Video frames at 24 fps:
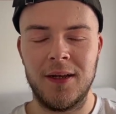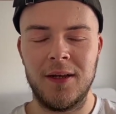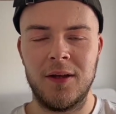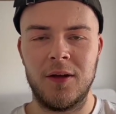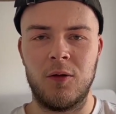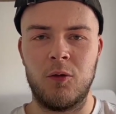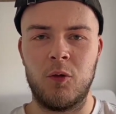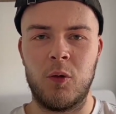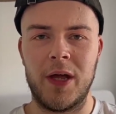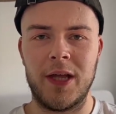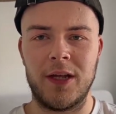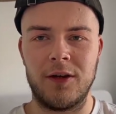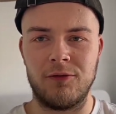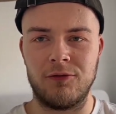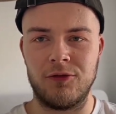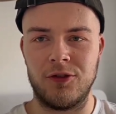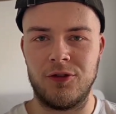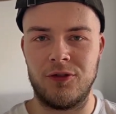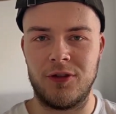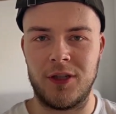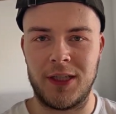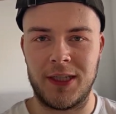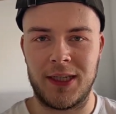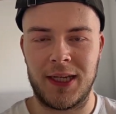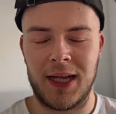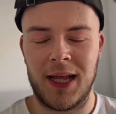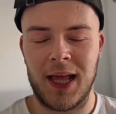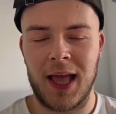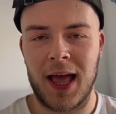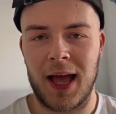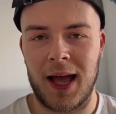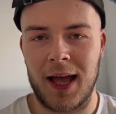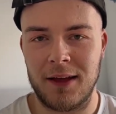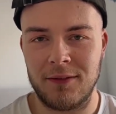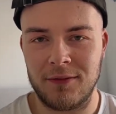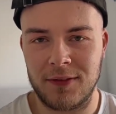Wayne Rooney,
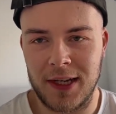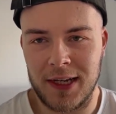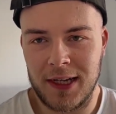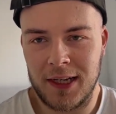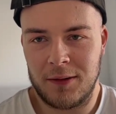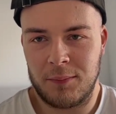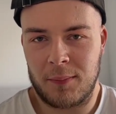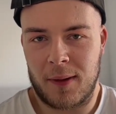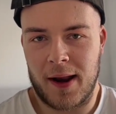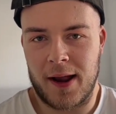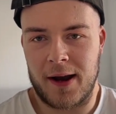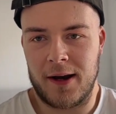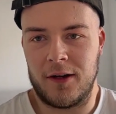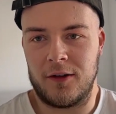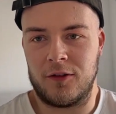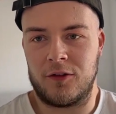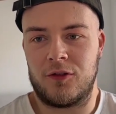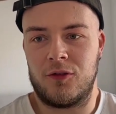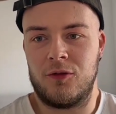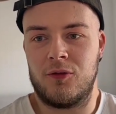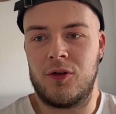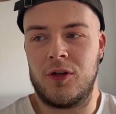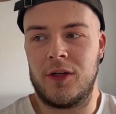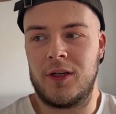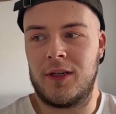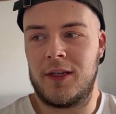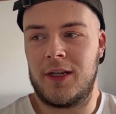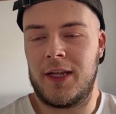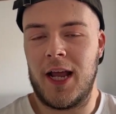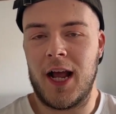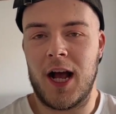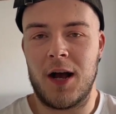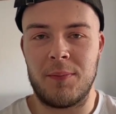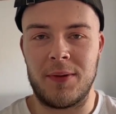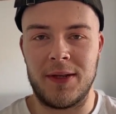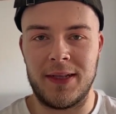athletic players who could get
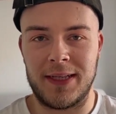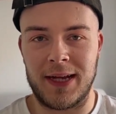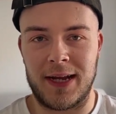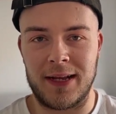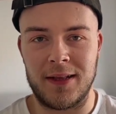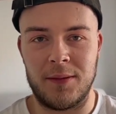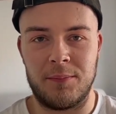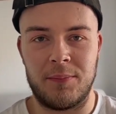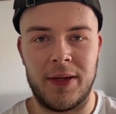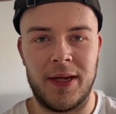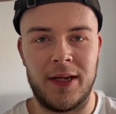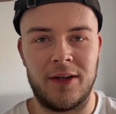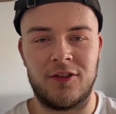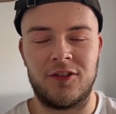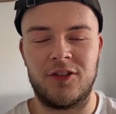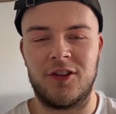up and down the pitch.